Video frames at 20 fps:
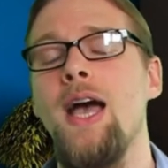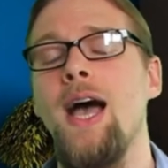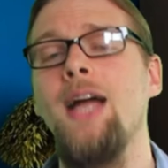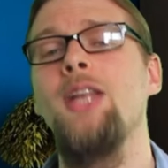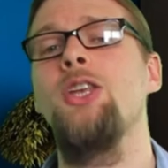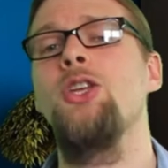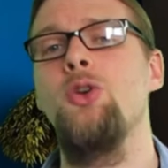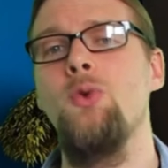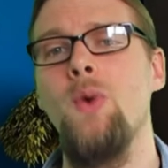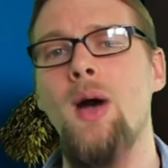
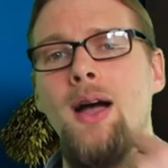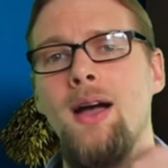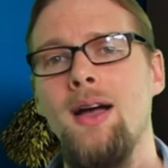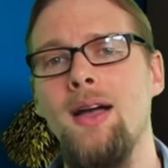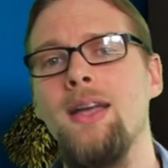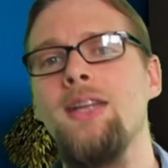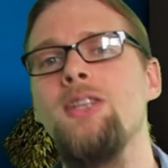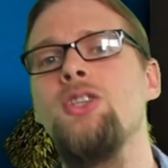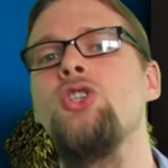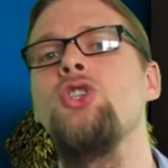And you
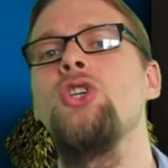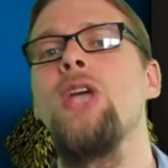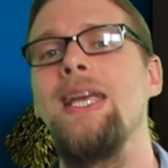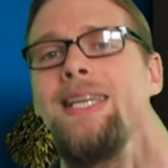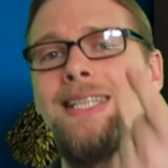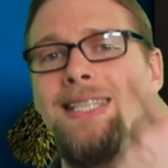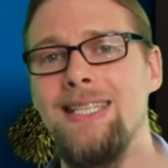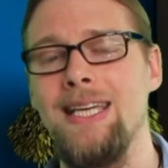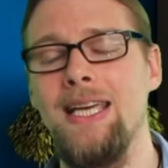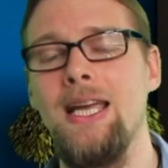are
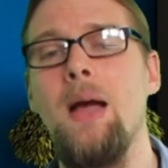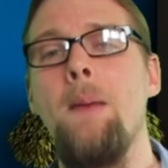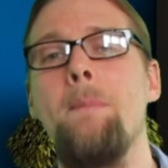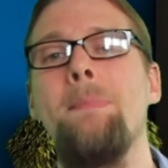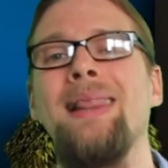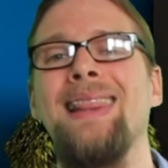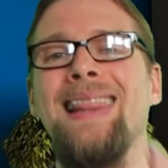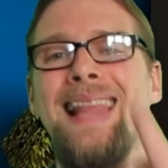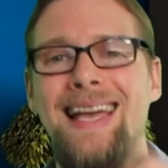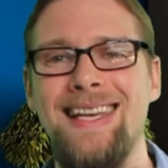ingesting
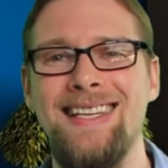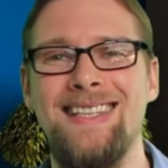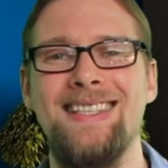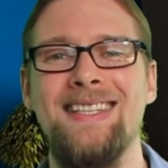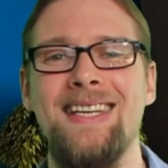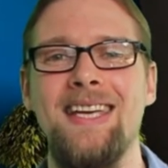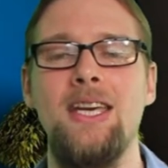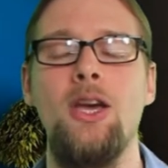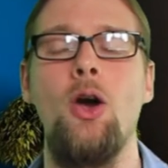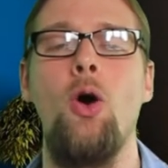
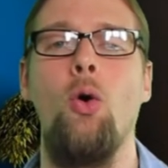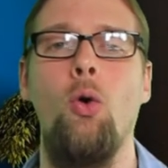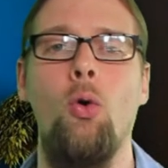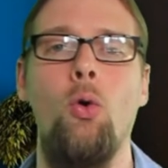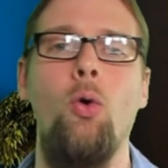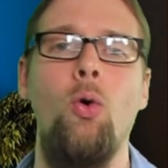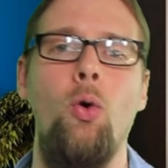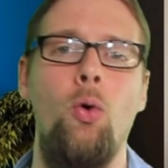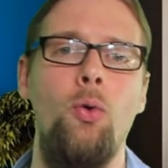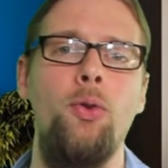plastic
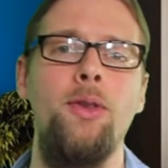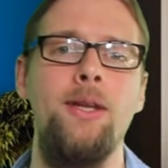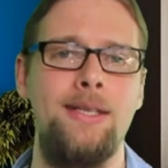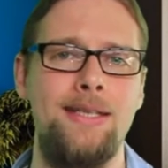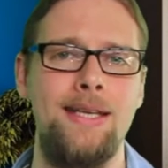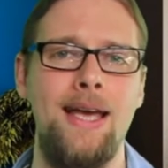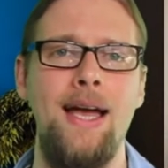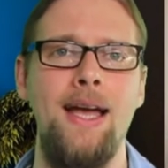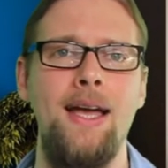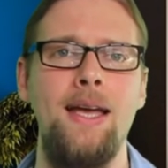all the
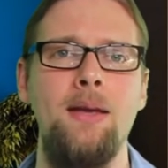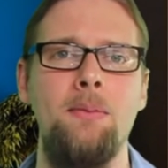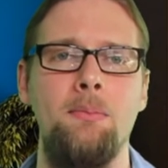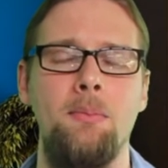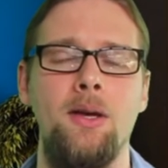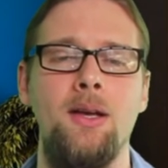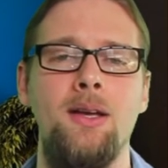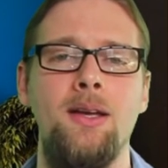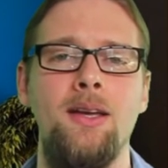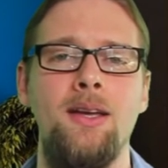
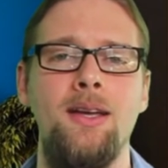time.